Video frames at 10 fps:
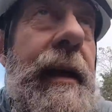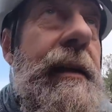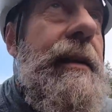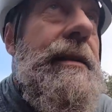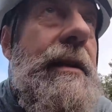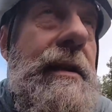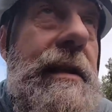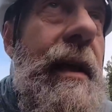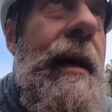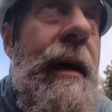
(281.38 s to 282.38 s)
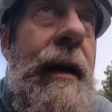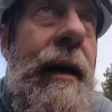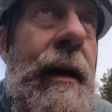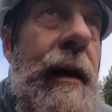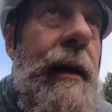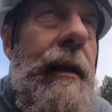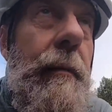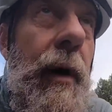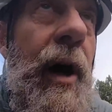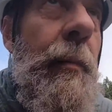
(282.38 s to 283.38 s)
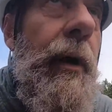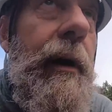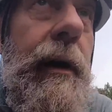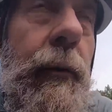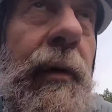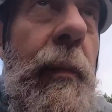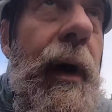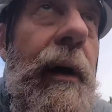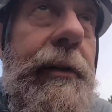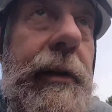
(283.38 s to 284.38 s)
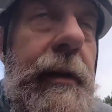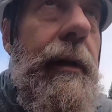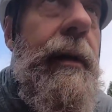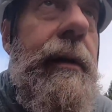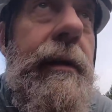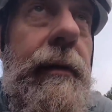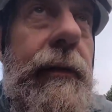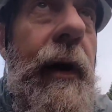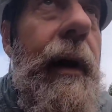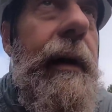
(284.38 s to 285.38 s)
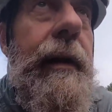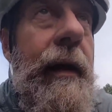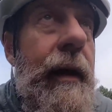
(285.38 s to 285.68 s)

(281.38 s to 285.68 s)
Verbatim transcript: think this is the mile marker, one mile to the divide.